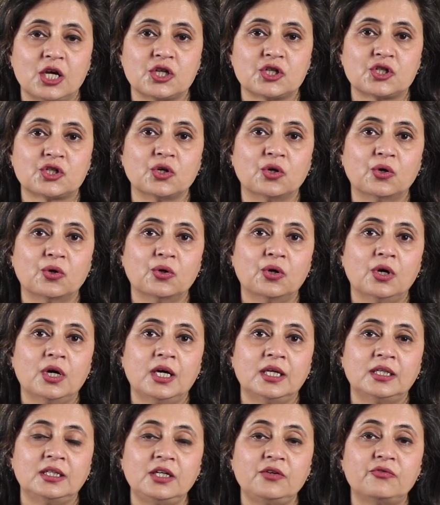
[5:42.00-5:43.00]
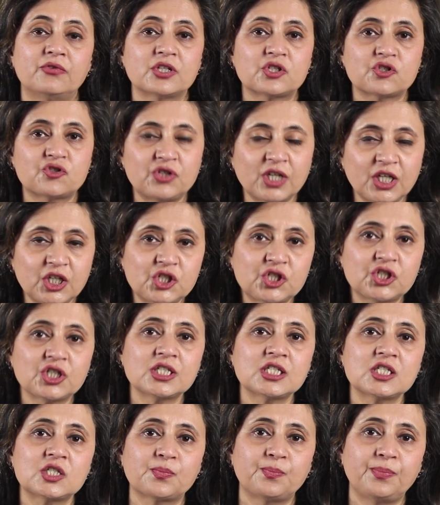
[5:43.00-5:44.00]
So, the
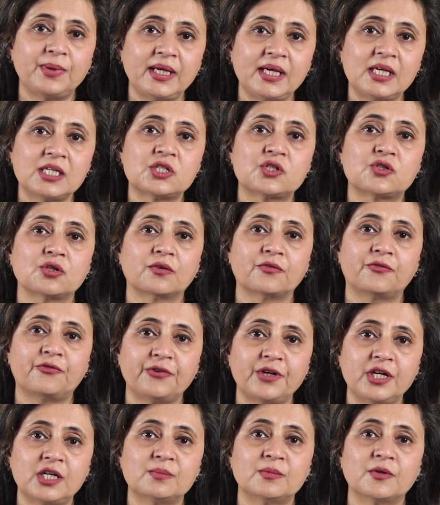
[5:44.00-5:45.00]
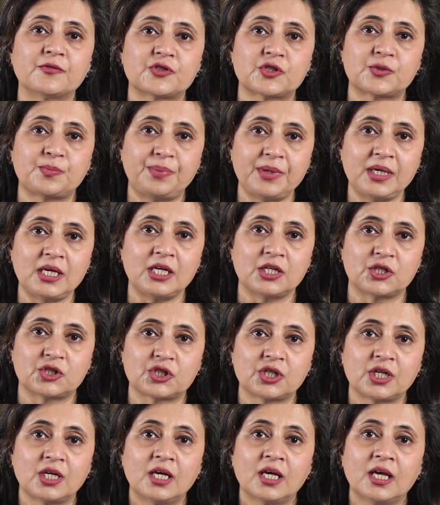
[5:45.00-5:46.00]
restrictions placed on freedom of
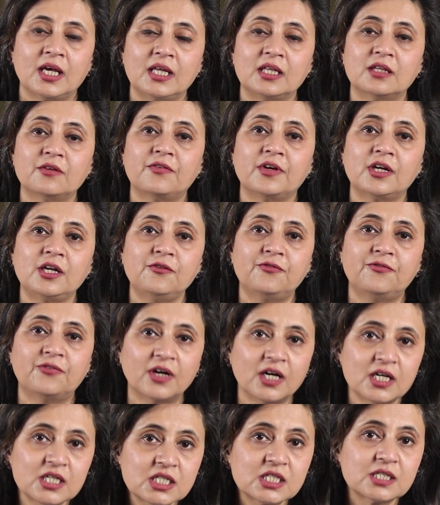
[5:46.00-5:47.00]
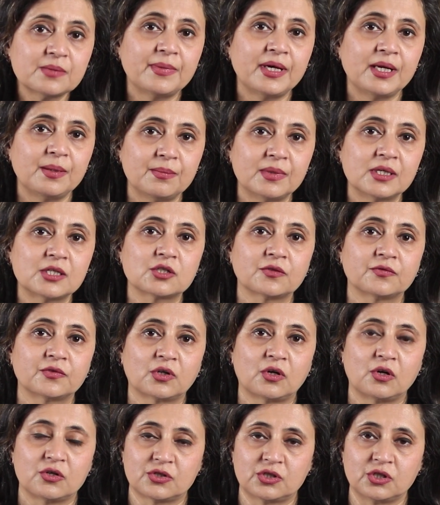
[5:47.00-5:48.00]
speech in the very First Amendment of the
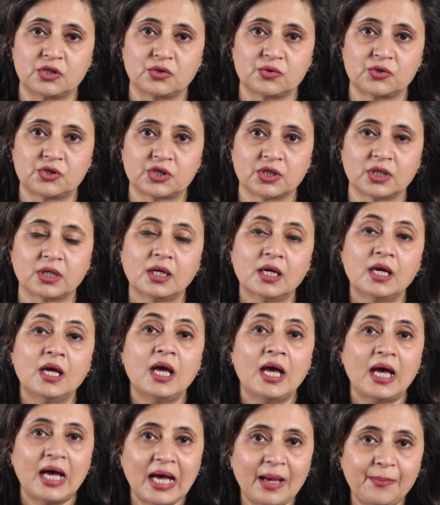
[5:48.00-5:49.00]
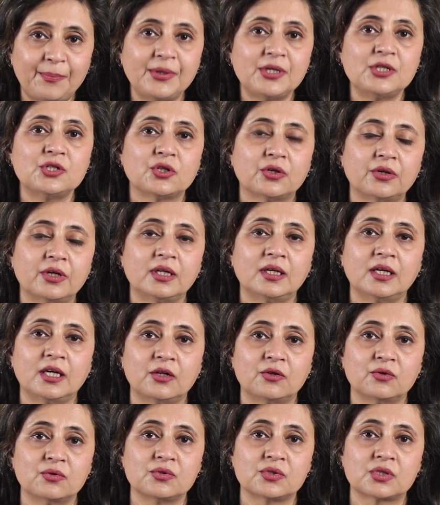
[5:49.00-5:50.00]
Constitution happened during
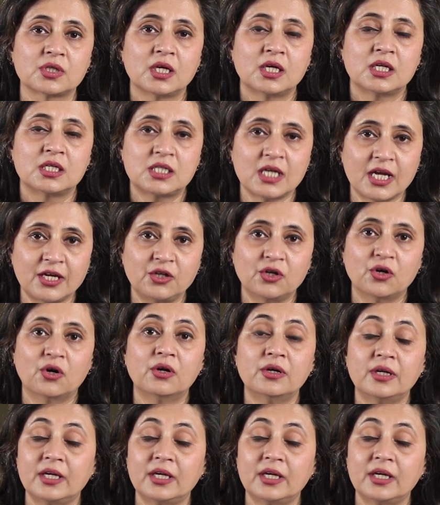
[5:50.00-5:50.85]
Nehru's tenure.